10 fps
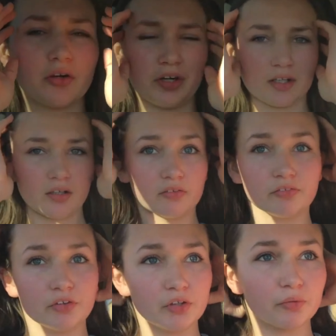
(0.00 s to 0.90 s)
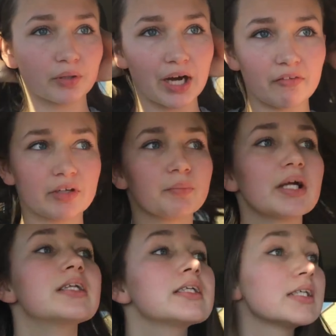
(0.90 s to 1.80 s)
go get the food. We're having
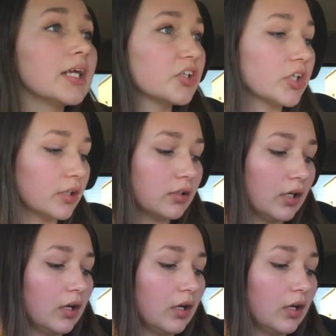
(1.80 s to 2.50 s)
Penn Station.